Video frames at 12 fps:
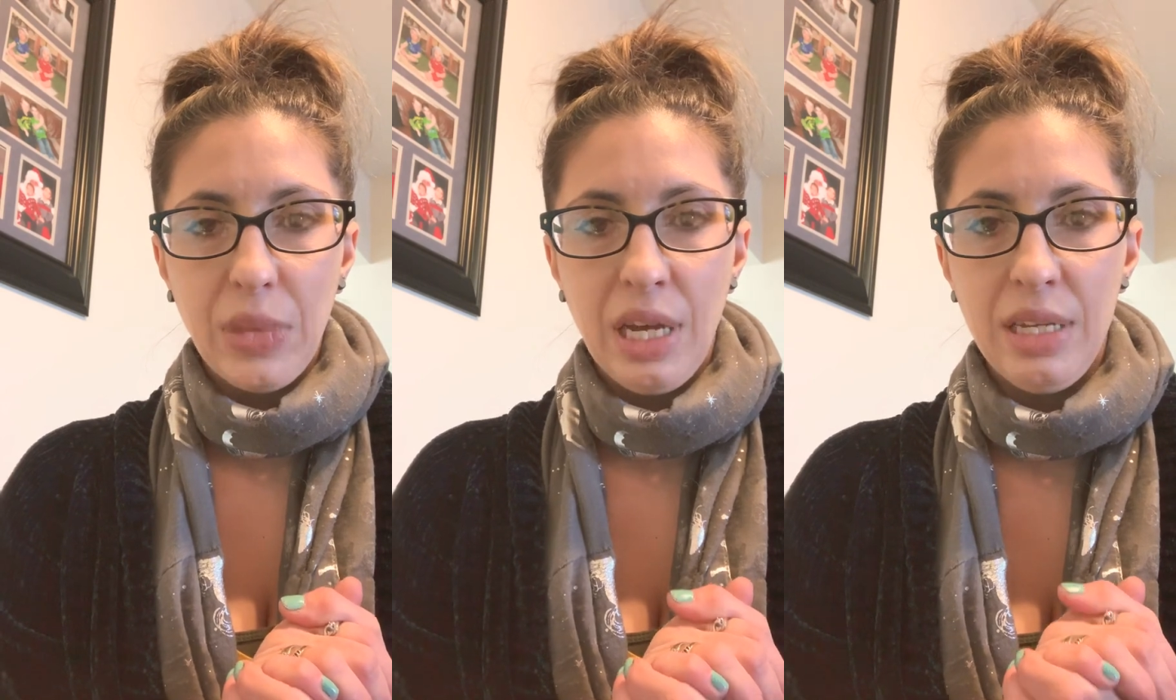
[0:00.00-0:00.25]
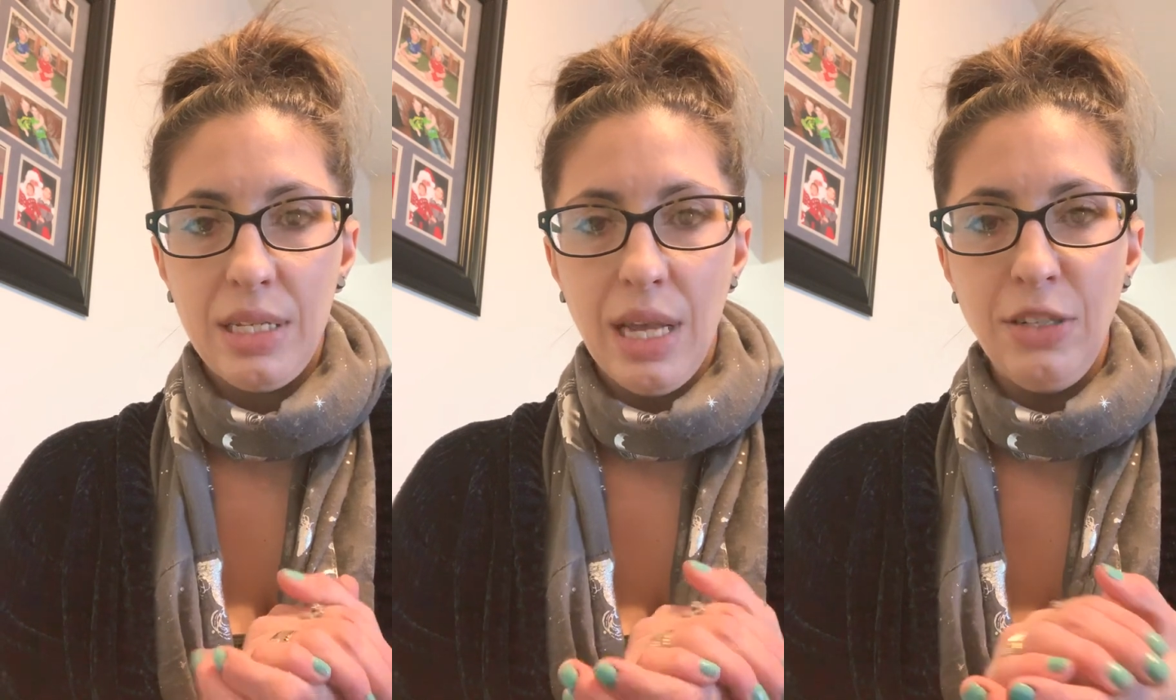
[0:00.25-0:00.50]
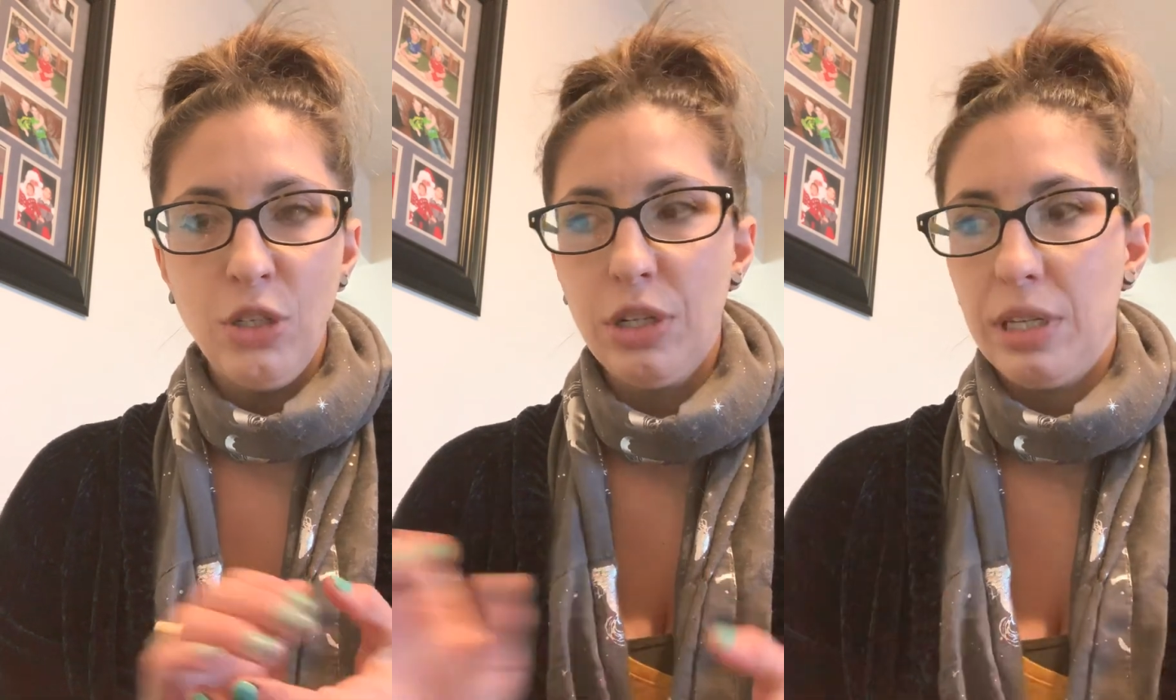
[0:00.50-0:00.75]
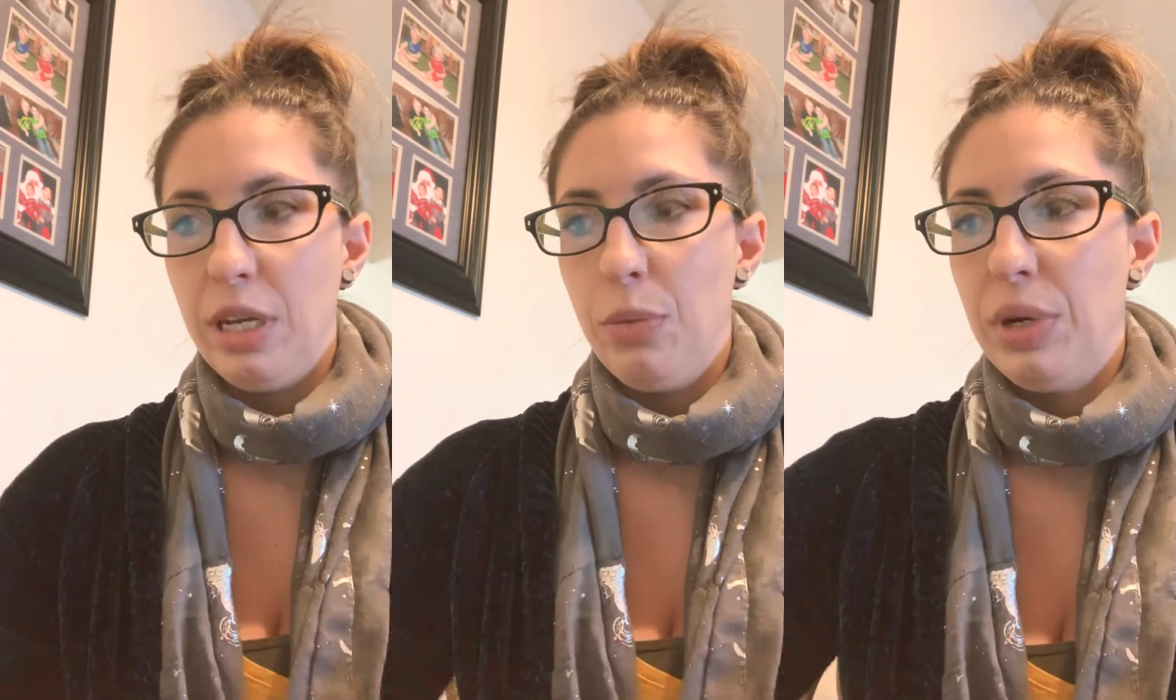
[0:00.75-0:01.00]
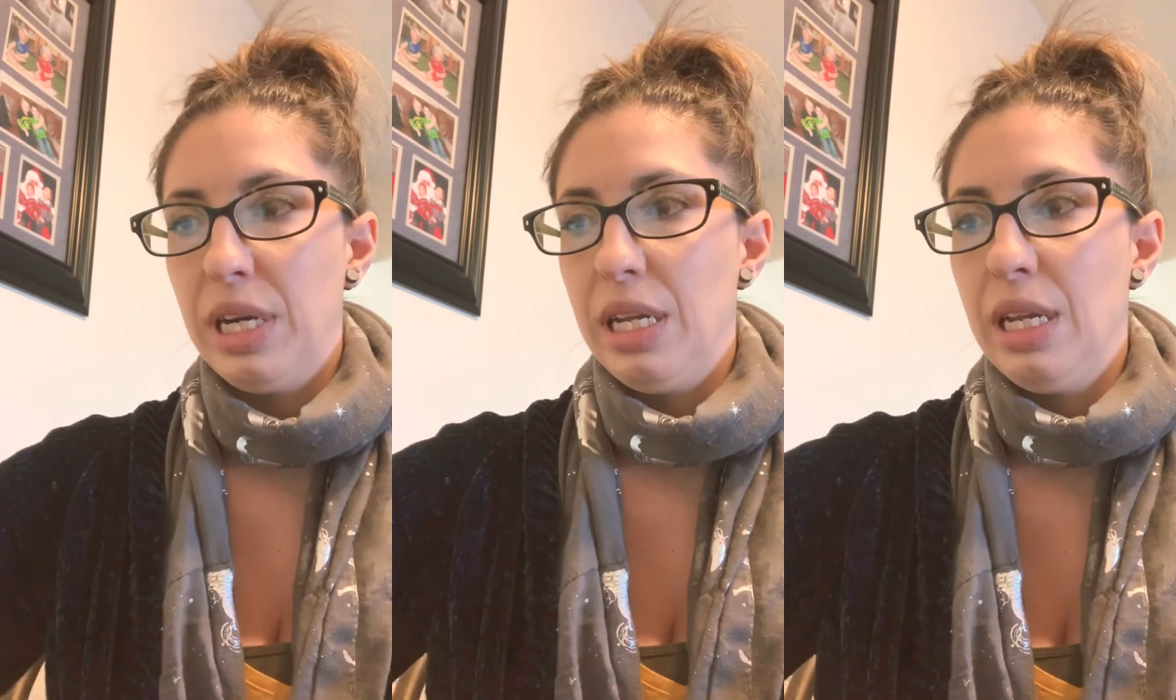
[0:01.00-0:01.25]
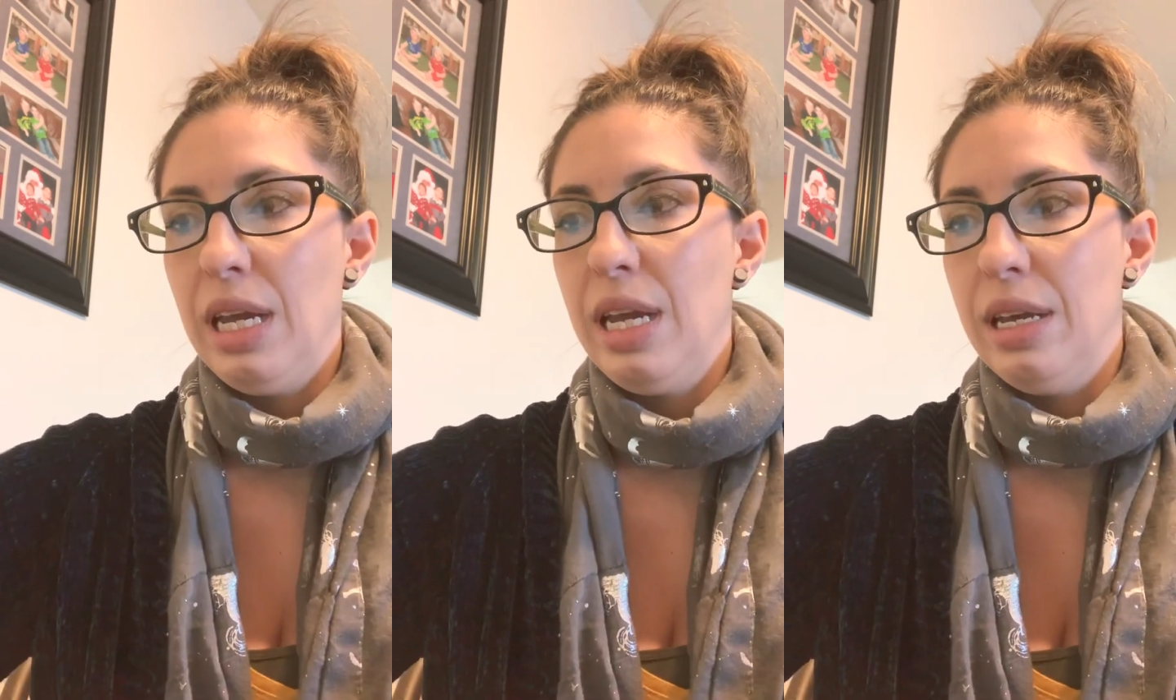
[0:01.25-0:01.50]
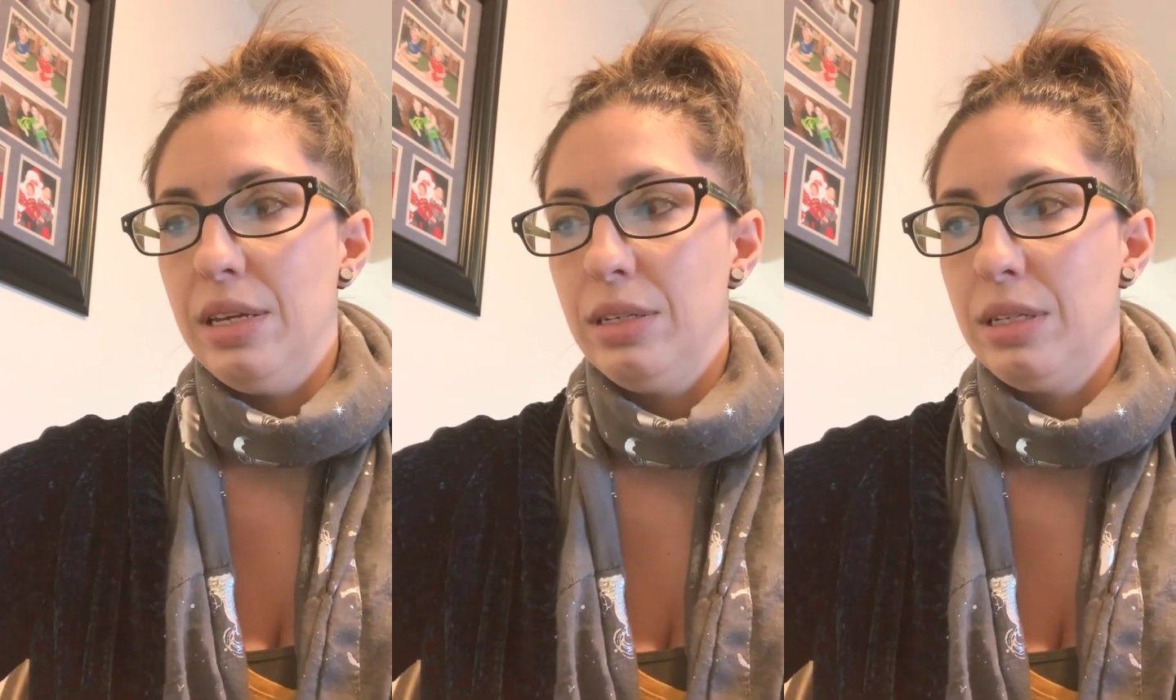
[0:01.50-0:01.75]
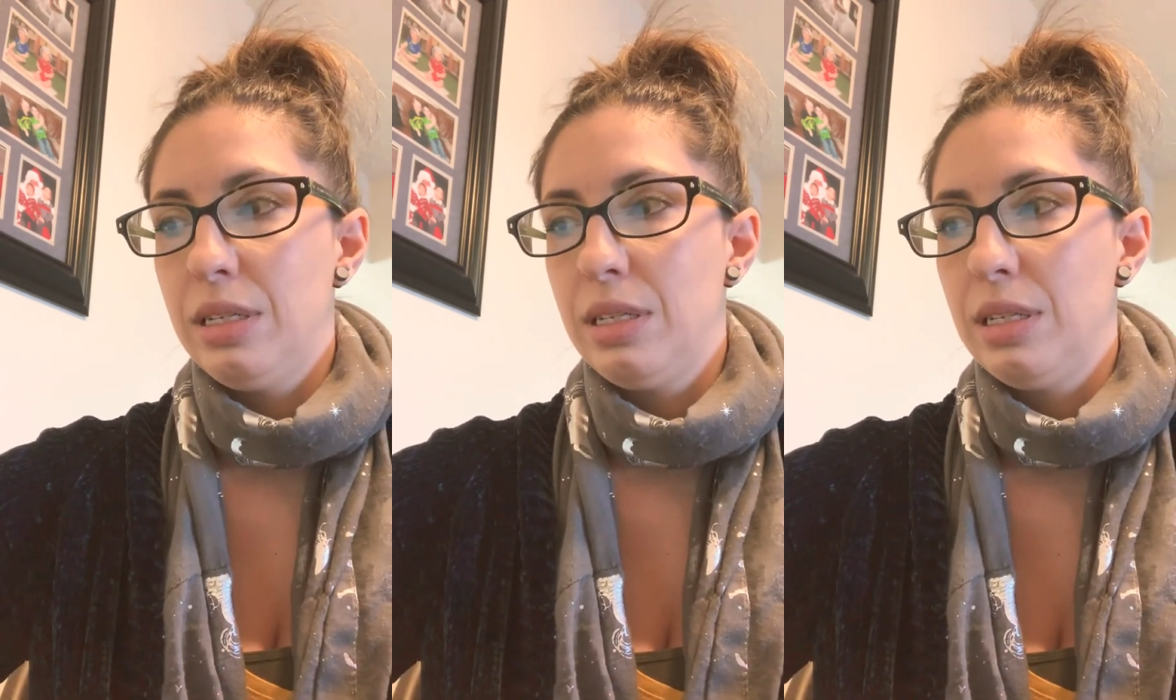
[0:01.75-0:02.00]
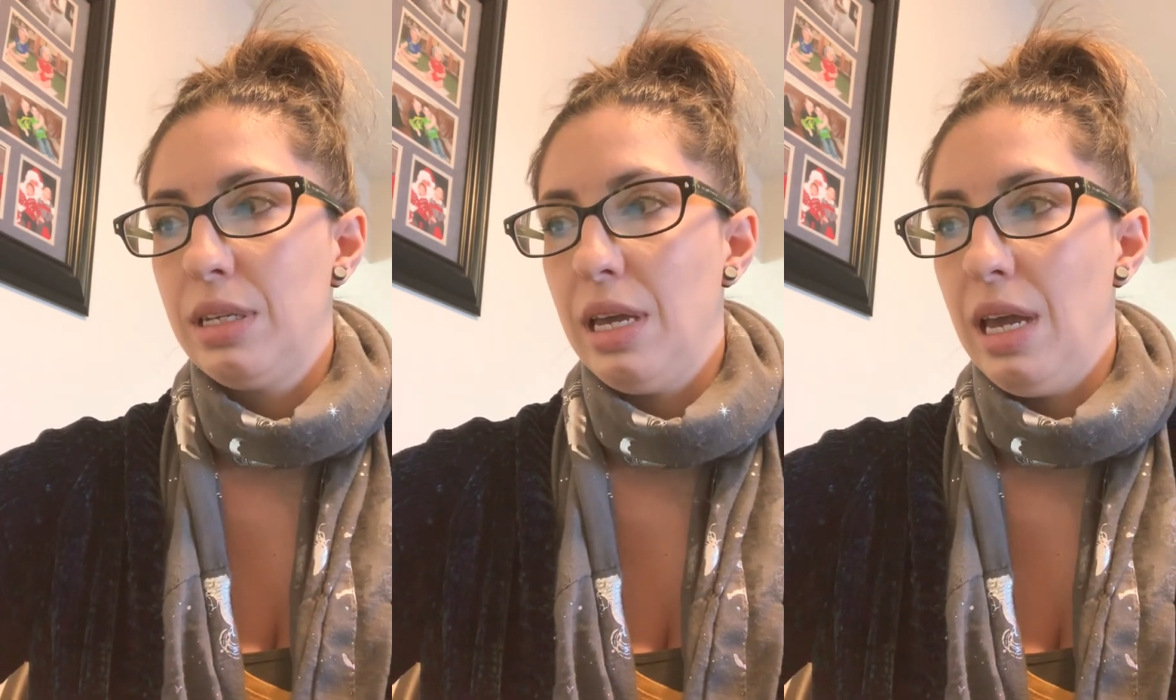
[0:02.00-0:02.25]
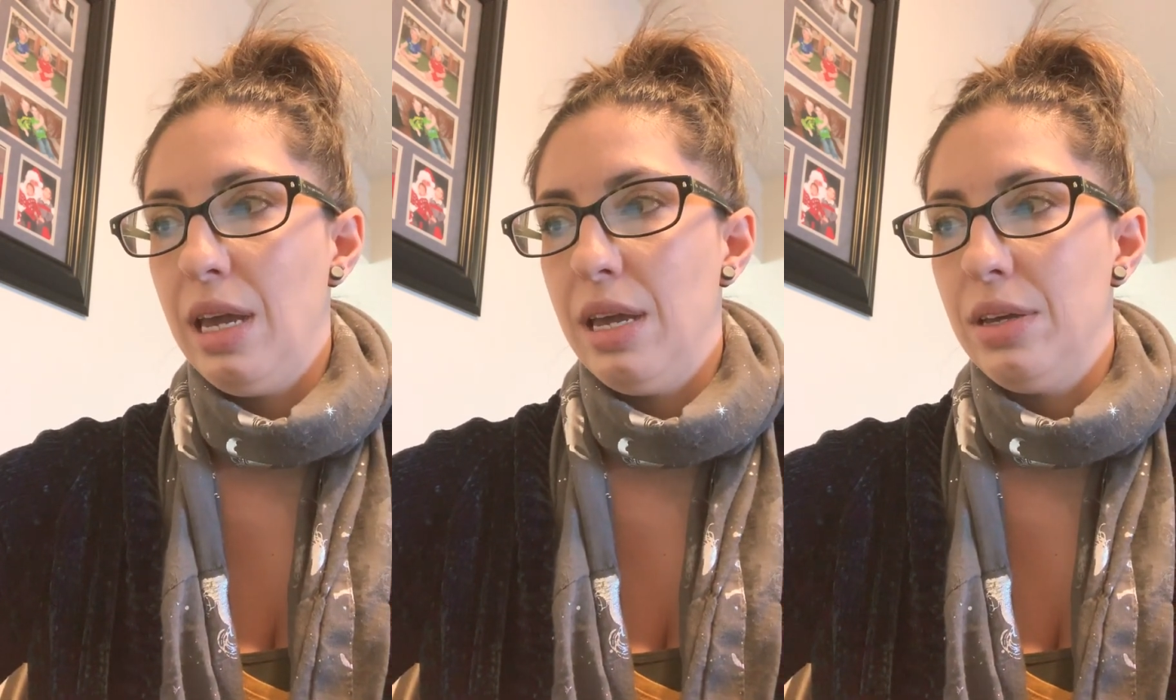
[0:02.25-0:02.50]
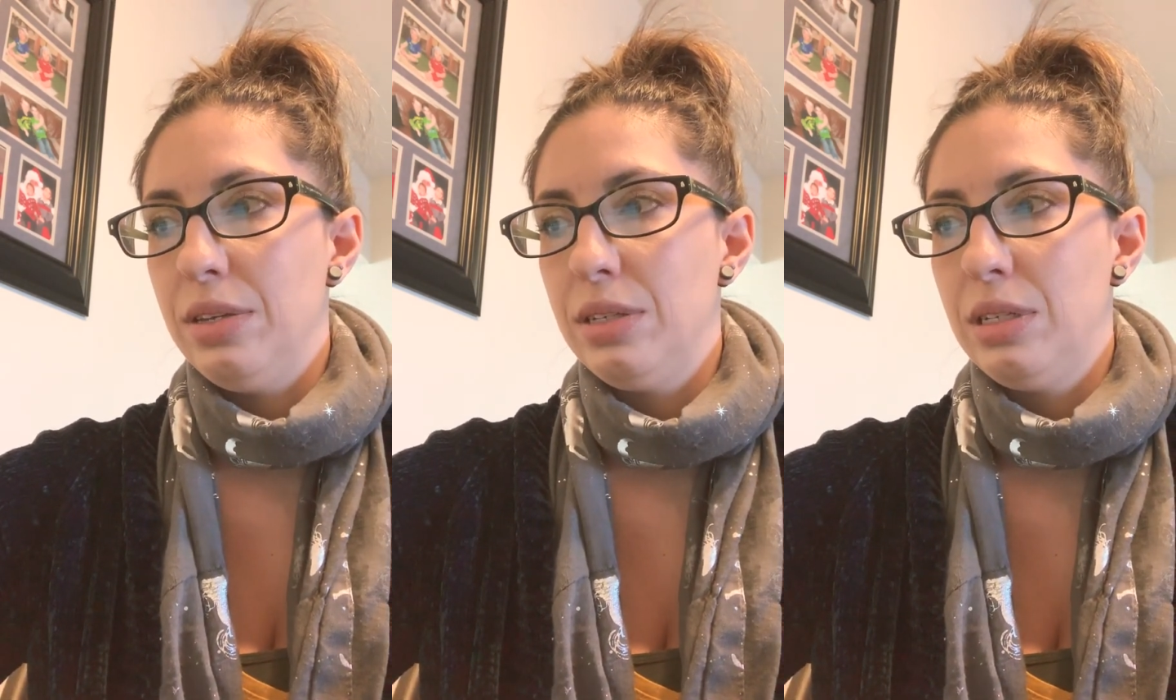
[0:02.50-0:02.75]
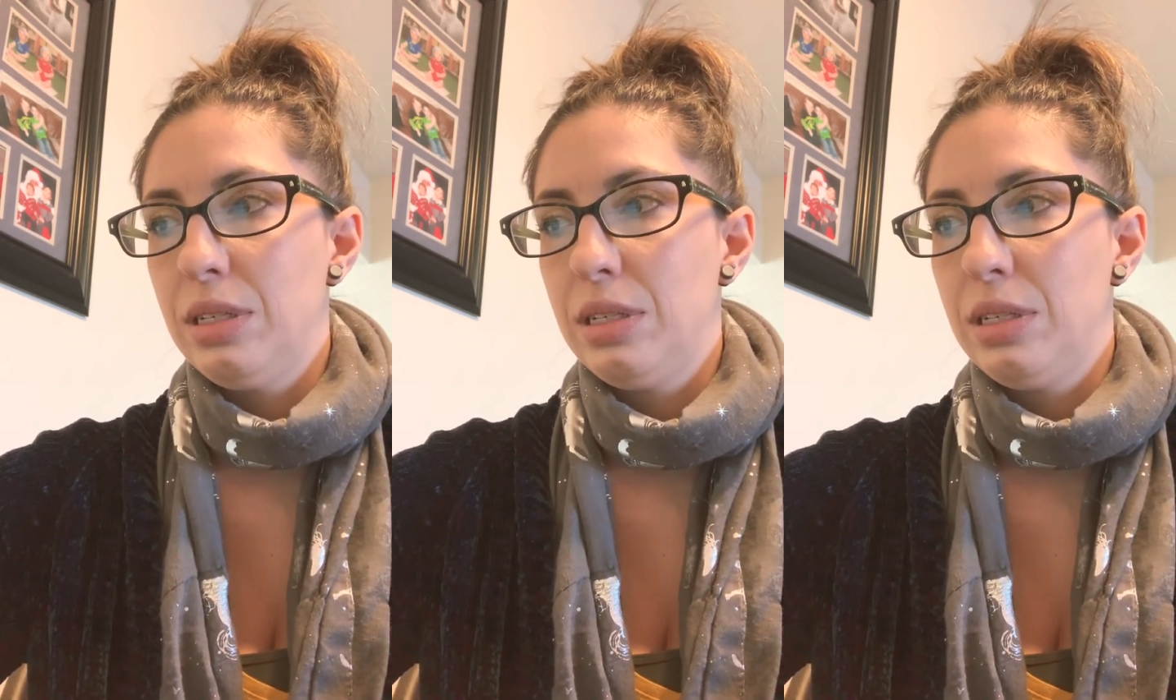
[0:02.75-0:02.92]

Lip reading: Essentially what it is, give